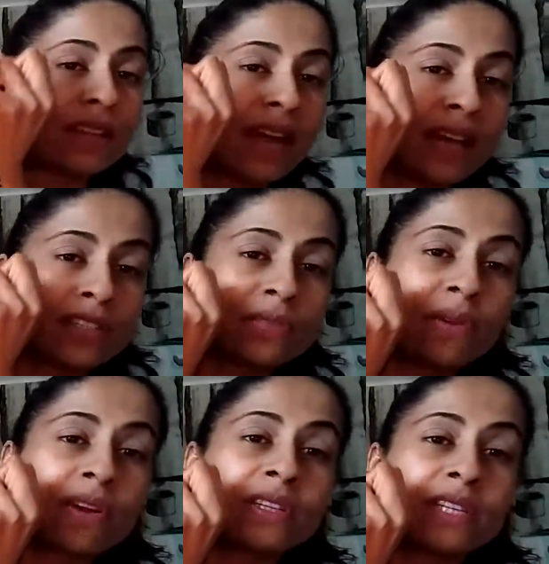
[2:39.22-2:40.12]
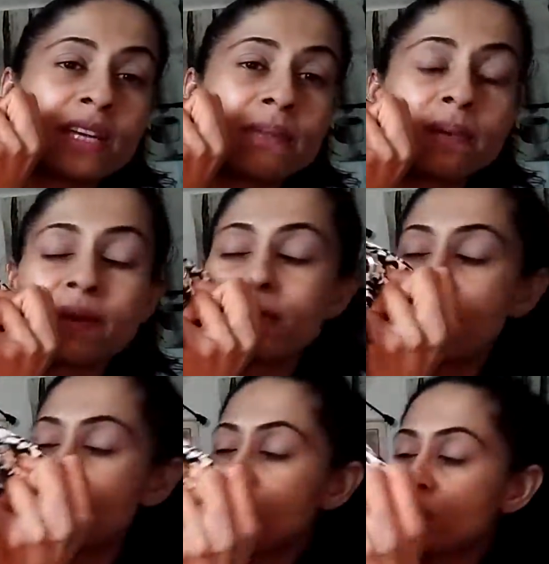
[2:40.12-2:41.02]
actually very deep,
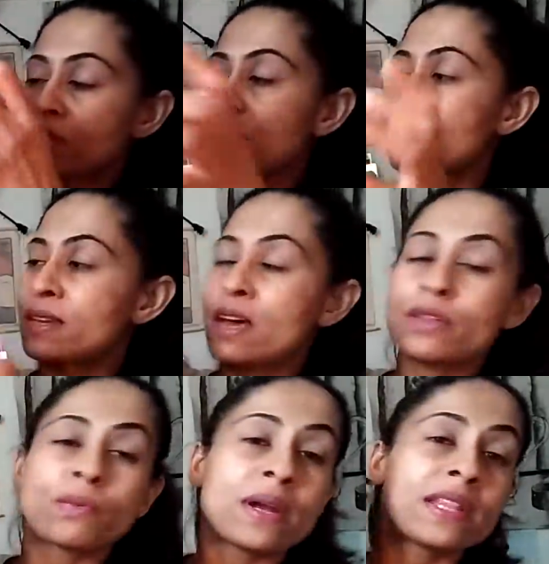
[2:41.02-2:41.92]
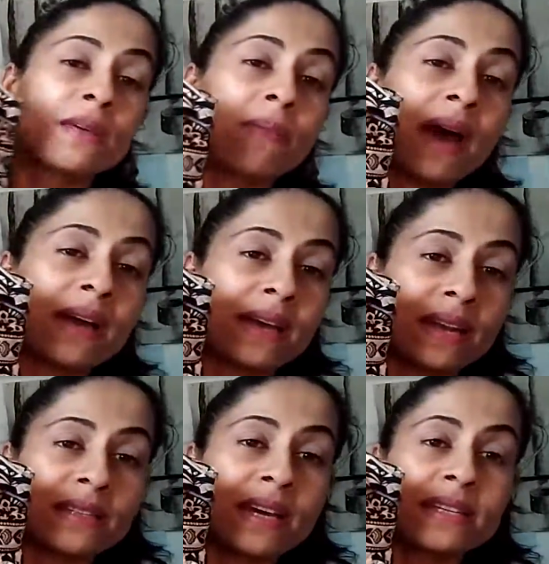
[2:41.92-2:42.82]
and there's another one in the back,
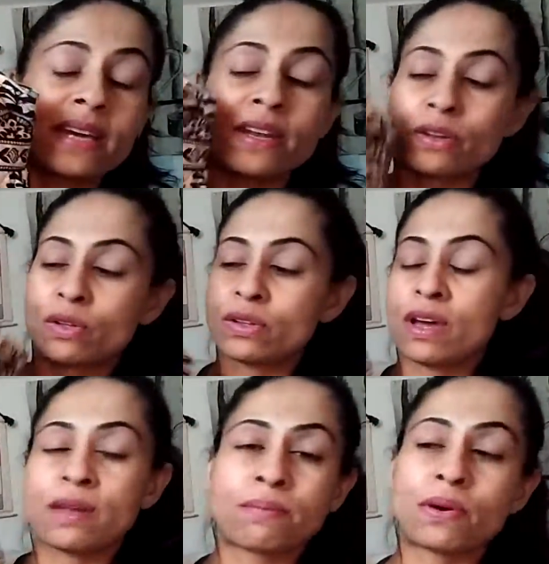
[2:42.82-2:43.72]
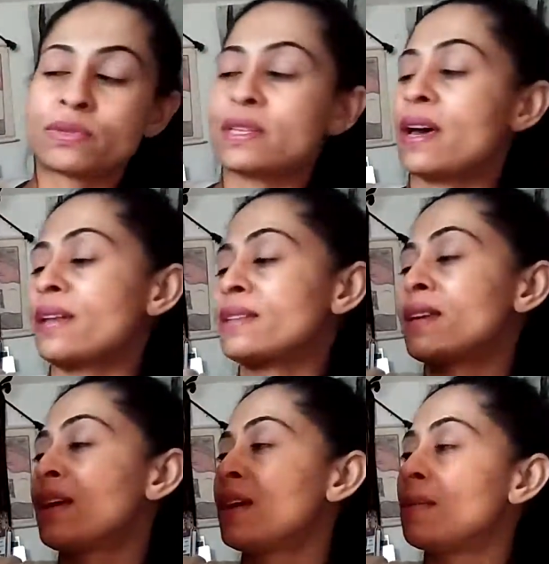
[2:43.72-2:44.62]
and it's identical on both sides.
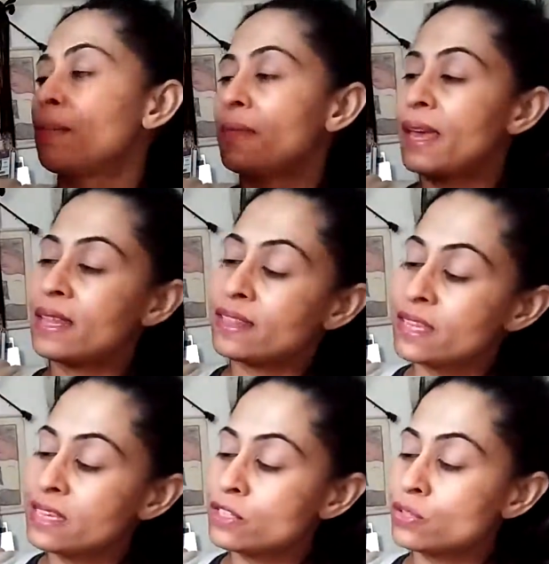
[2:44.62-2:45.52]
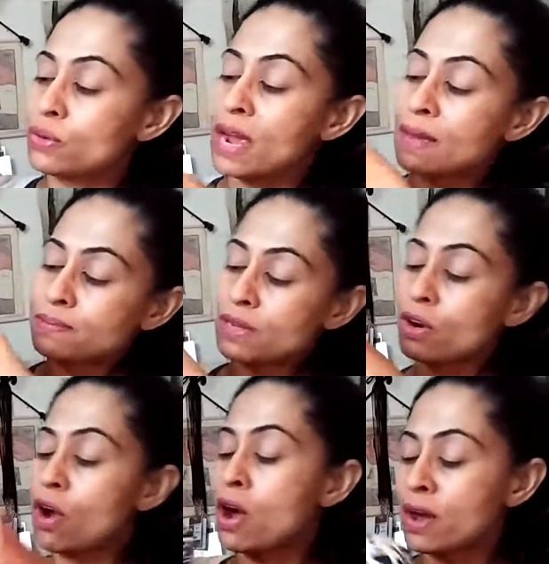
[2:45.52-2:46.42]
And the straps
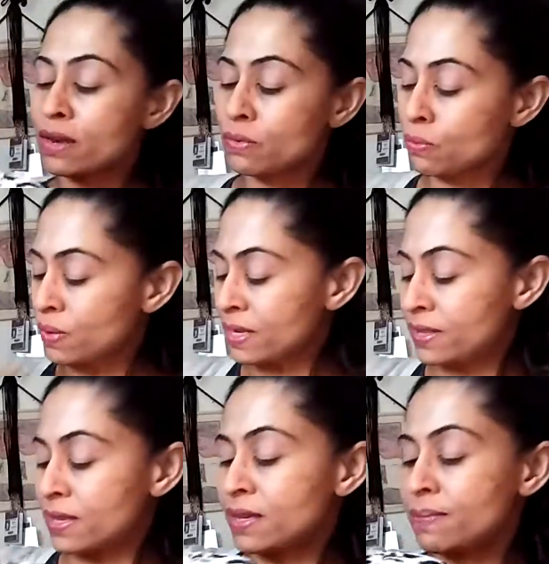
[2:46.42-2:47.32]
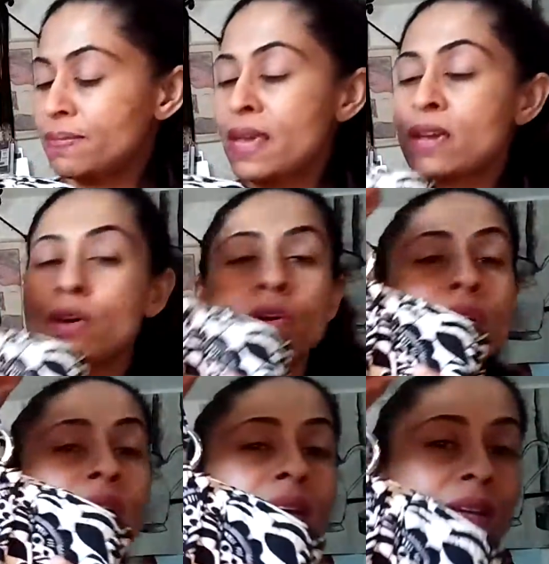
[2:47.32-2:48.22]
are on with a hook